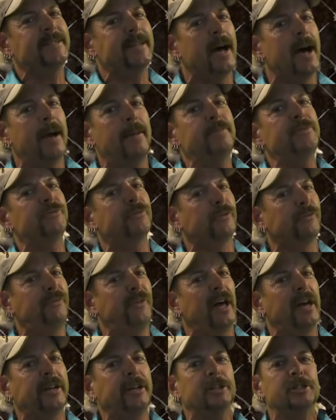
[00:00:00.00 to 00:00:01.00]
times for
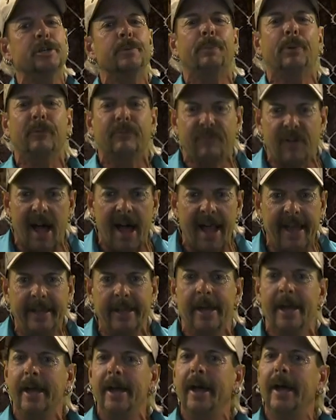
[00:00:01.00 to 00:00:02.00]
failure to provide
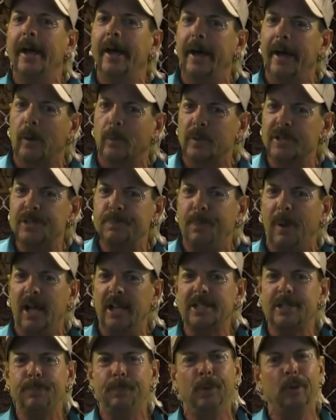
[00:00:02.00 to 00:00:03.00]
a
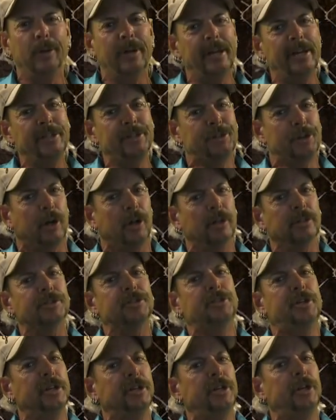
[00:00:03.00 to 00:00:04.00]
responsible
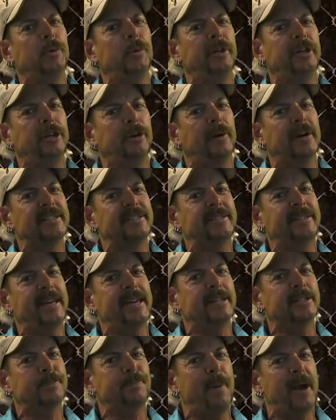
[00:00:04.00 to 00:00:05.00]
adult to do a
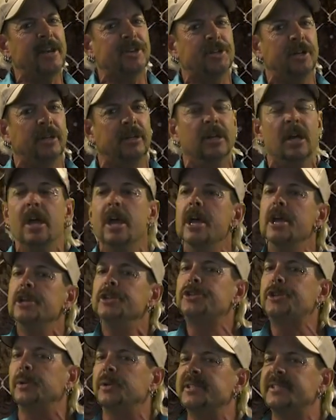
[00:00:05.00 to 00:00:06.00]
USDA inspection.
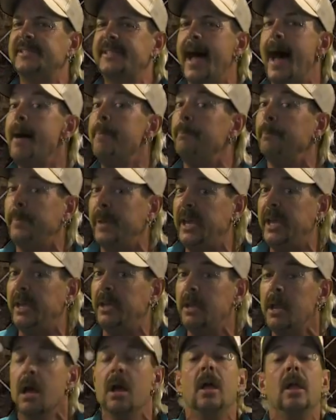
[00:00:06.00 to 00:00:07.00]
So does that
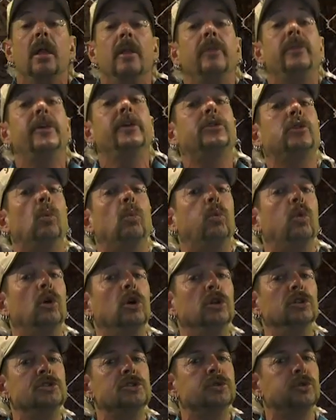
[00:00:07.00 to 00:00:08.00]
mean that the
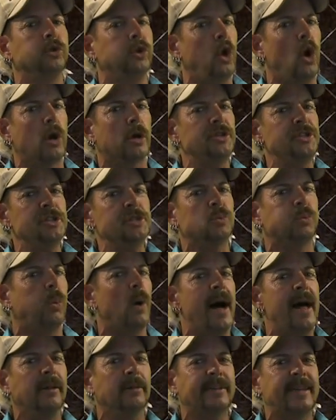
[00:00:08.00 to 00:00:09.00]
world's largest
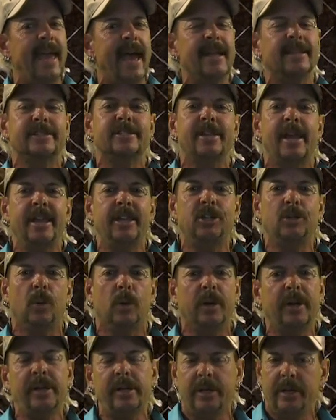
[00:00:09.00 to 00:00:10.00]
wildcat
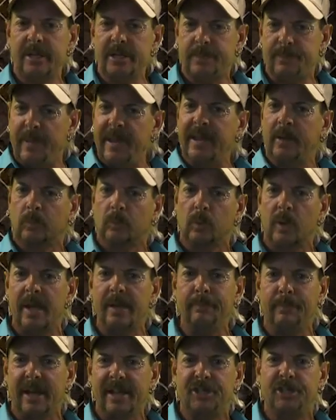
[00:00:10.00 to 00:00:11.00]
sanctuary is being
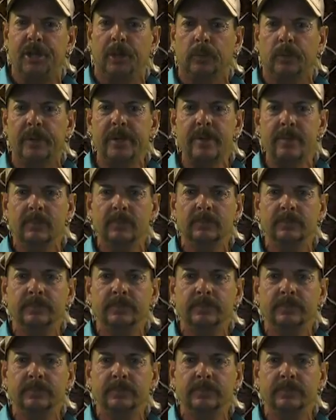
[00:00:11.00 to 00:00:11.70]
run by children?